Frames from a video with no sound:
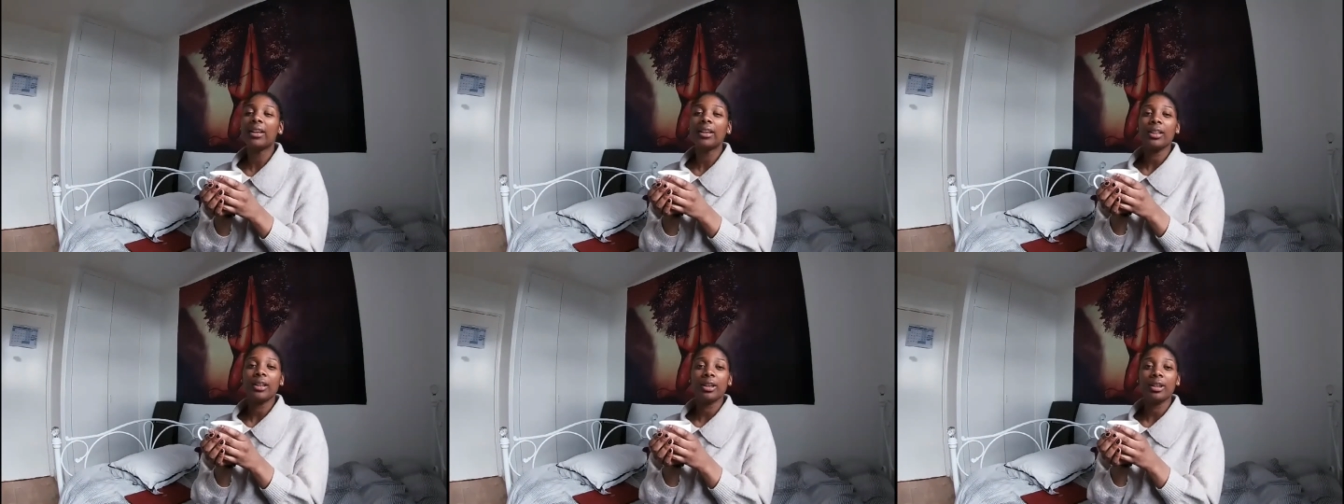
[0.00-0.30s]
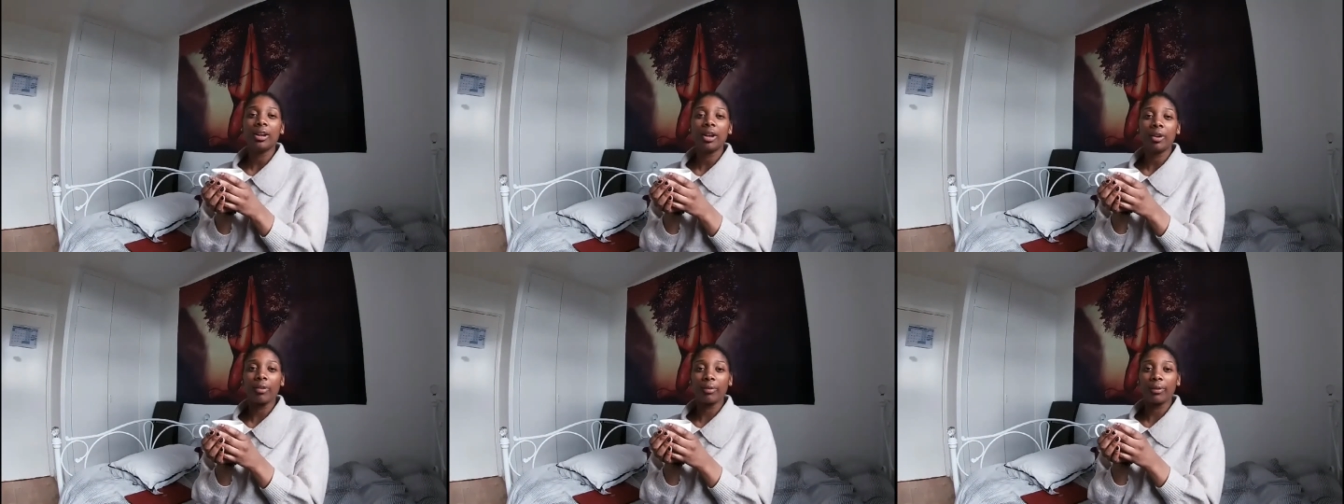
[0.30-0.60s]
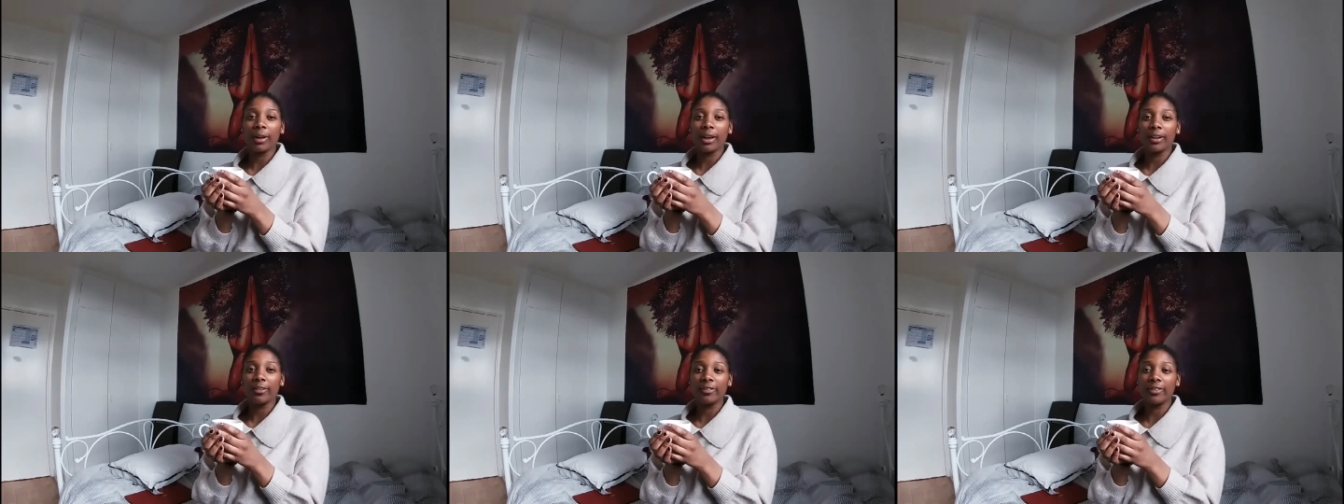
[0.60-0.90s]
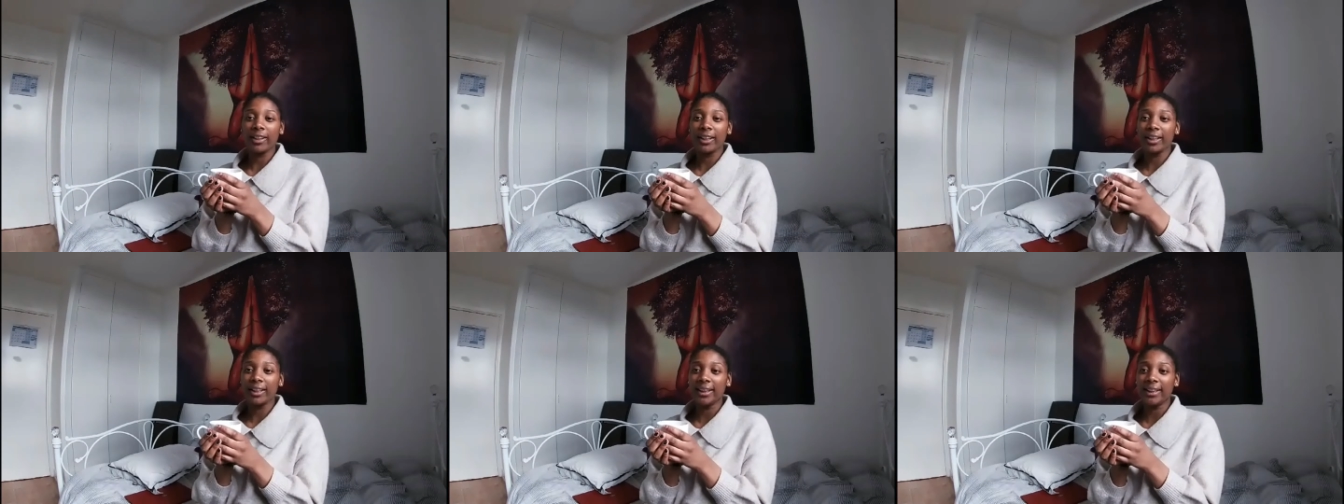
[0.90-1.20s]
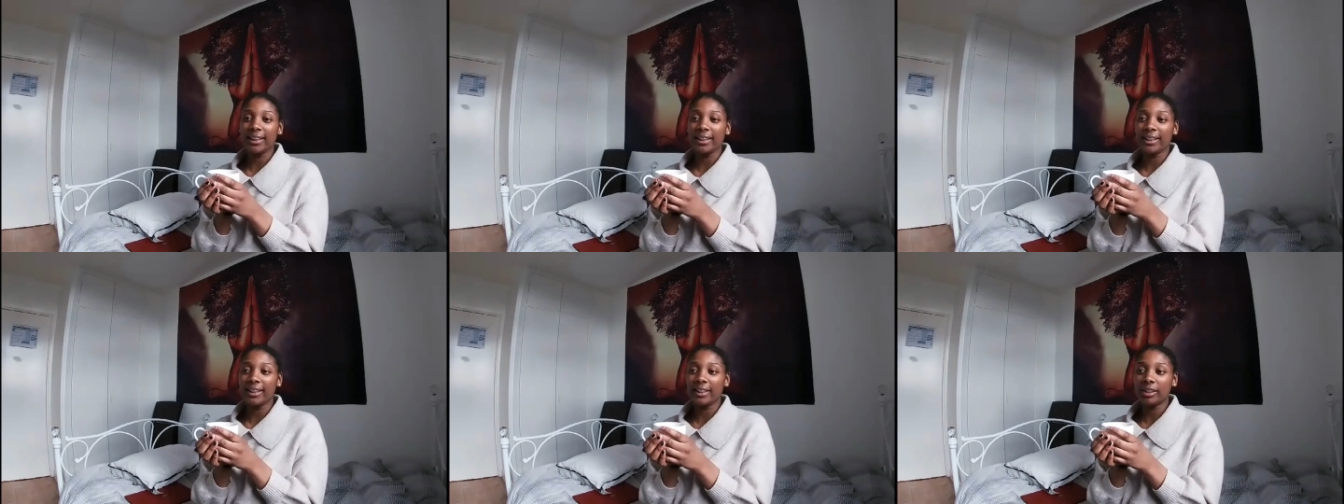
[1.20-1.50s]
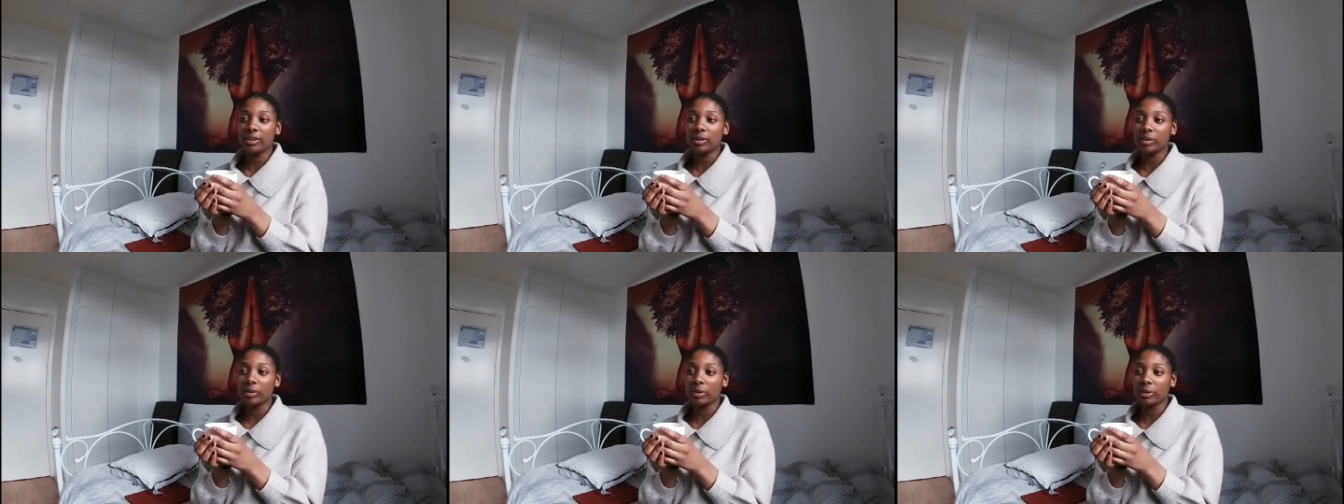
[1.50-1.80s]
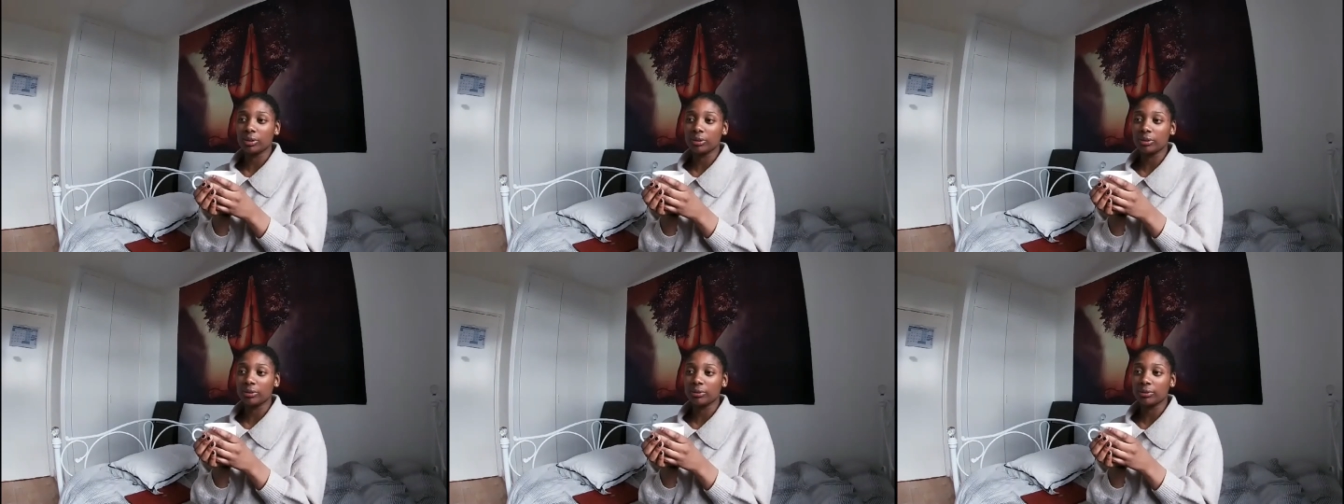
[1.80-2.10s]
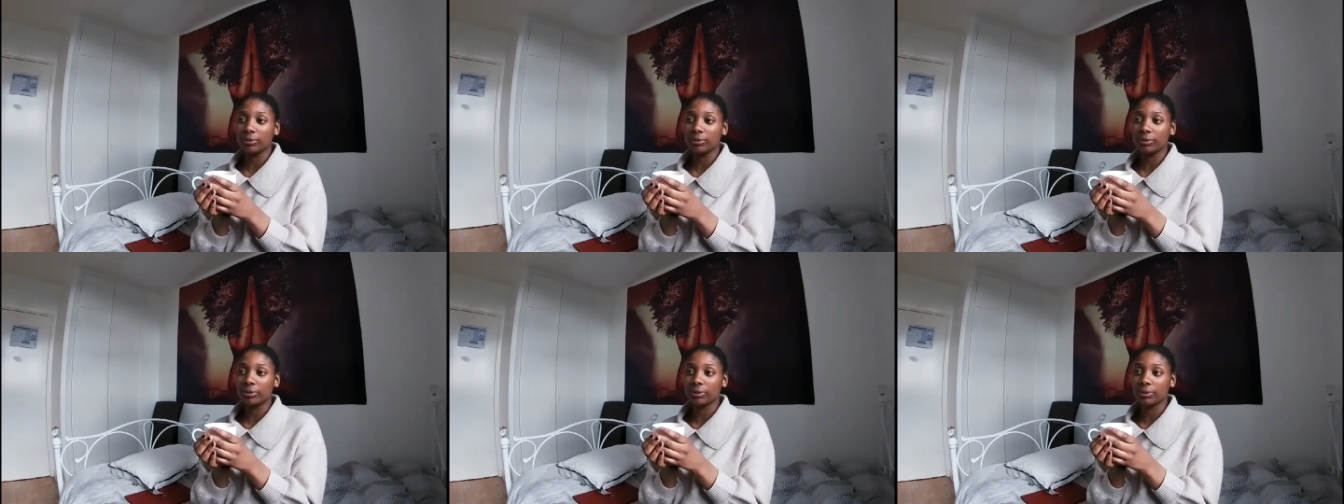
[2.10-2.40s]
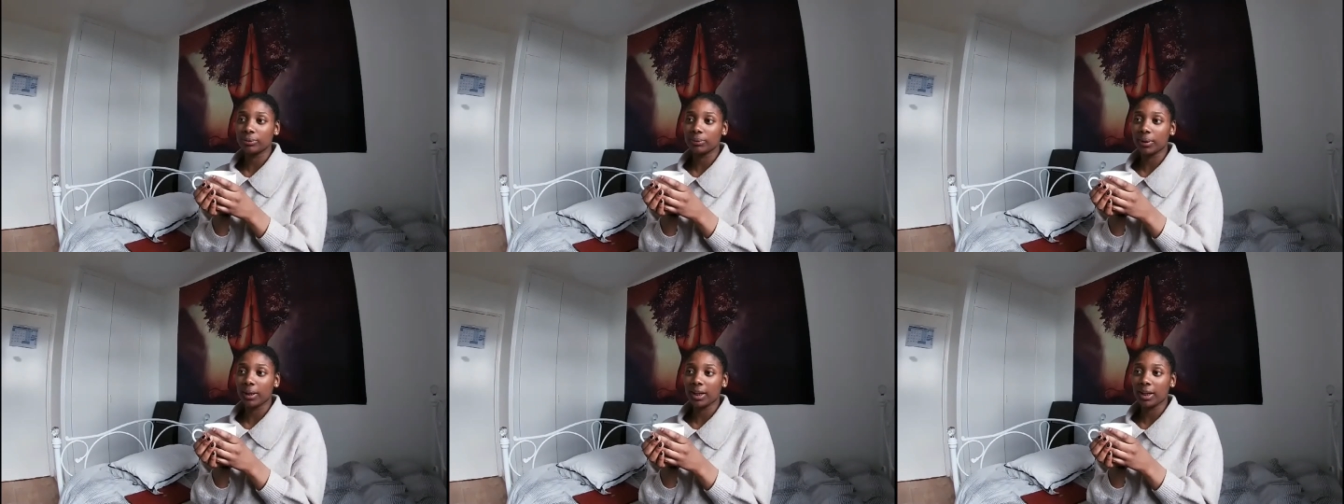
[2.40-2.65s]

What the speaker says: you know, it really sort of,